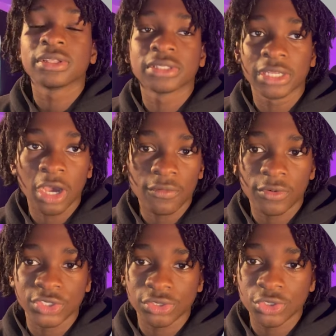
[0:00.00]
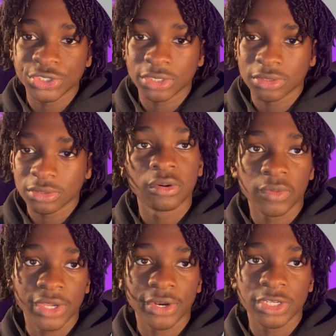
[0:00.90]
then offer a solution
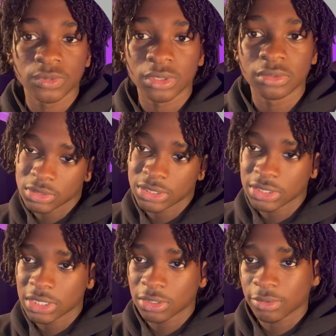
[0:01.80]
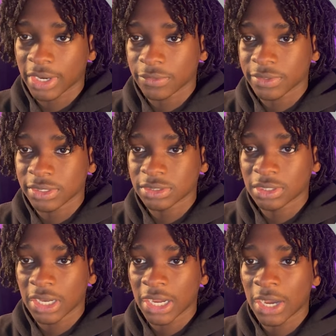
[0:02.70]
right here as well. Just a little graphic.
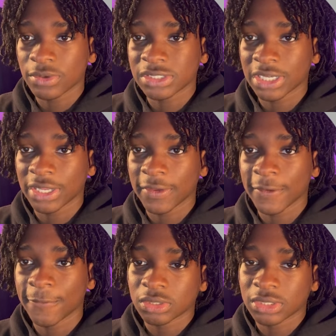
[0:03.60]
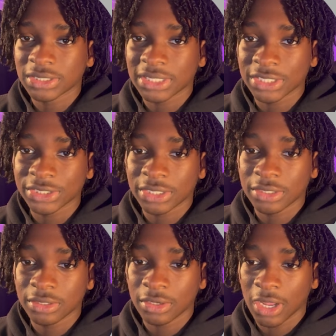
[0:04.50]
I would say this
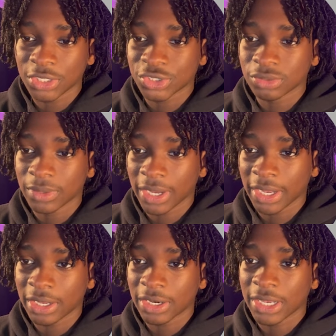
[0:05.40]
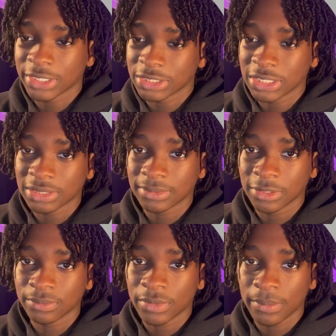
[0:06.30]
section, not too bad. It just needs
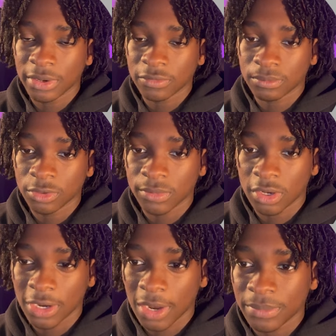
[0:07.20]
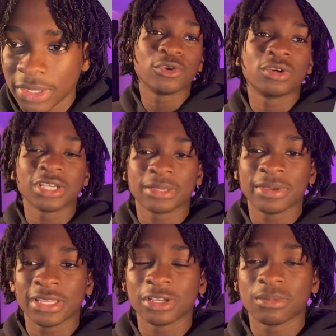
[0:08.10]
a bit of improvement on copy. You could
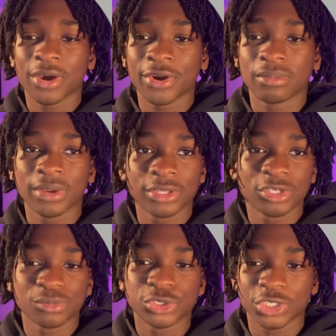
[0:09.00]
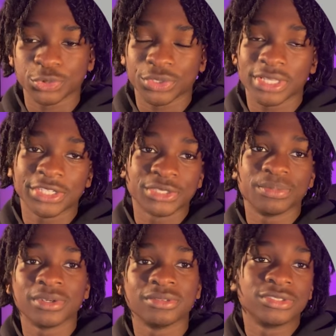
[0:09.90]
make it look modern, make it look more trustworthy. That just
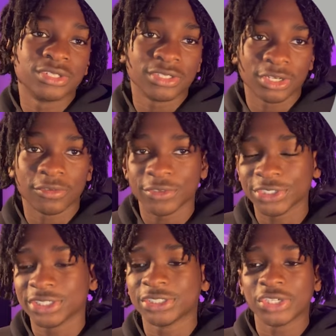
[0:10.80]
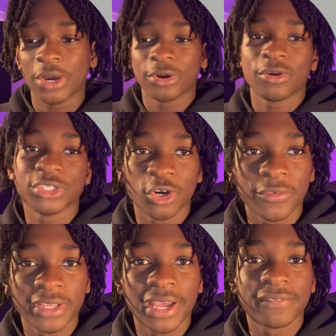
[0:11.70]
builds on the conversion. So I would always go
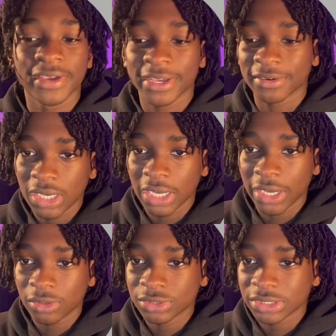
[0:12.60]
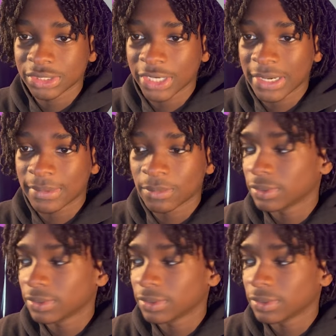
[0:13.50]
for that if I can. I don't just care about